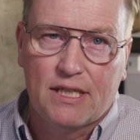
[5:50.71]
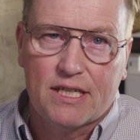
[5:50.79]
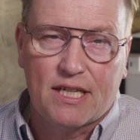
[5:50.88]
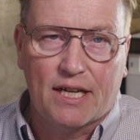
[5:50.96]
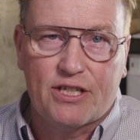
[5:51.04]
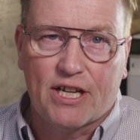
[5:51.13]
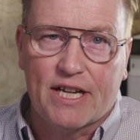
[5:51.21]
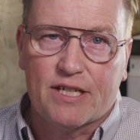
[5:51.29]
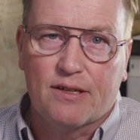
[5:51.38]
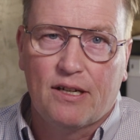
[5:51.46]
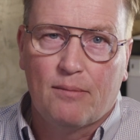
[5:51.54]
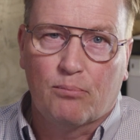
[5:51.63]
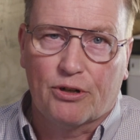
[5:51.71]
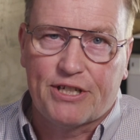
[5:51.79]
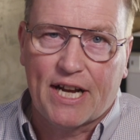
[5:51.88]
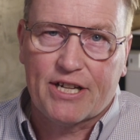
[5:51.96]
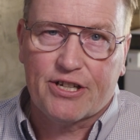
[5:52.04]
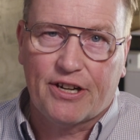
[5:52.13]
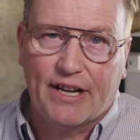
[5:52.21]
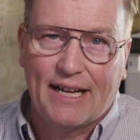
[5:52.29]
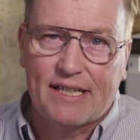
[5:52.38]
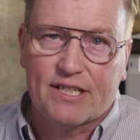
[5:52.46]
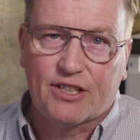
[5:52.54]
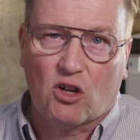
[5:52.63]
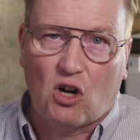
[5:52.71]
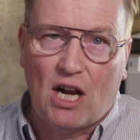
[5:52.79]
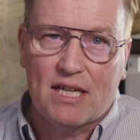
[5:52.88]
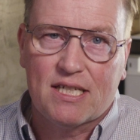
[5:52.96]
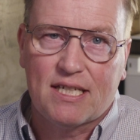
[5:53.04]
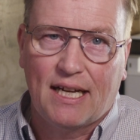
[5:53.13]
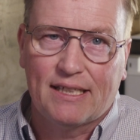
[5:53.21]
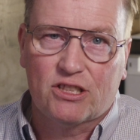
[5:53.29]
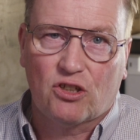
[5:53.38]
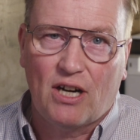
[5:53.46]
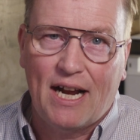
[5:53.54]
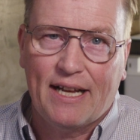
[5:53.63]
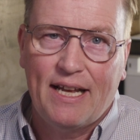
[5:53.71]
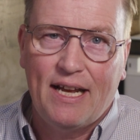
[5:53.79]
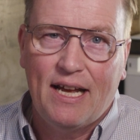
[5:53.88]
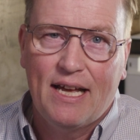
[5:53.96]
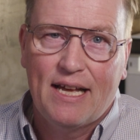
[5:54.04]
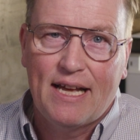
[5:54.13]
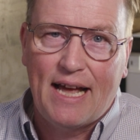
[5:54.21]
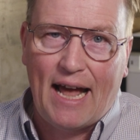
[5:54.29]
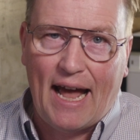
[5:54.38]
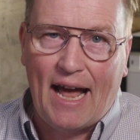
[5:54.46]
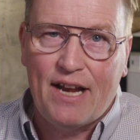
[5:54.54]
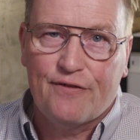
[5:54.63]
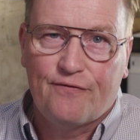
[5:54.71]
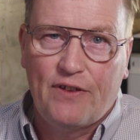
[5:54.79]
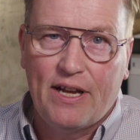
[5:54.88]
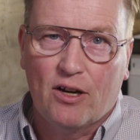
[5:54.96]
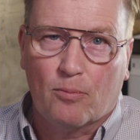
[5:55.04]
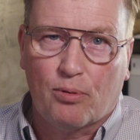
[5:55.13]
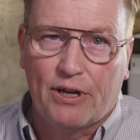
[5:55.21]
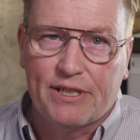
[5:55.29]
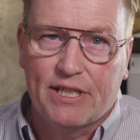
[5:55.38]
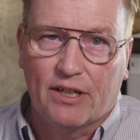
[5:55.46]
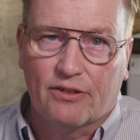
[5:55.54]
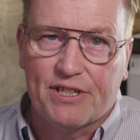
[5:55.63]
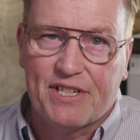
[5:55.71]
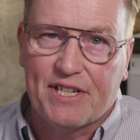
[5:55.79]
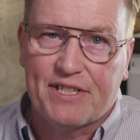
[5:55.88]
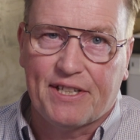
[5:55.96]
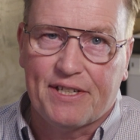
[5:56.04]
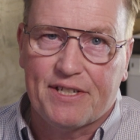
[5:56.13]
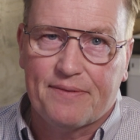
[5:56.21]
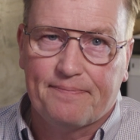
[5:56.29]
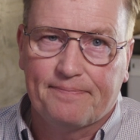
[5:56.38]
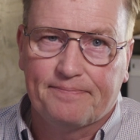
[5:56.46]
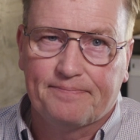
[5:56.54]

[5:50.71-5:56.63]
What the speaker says: such as protection against cross-site tracking and fingerprinting resistance.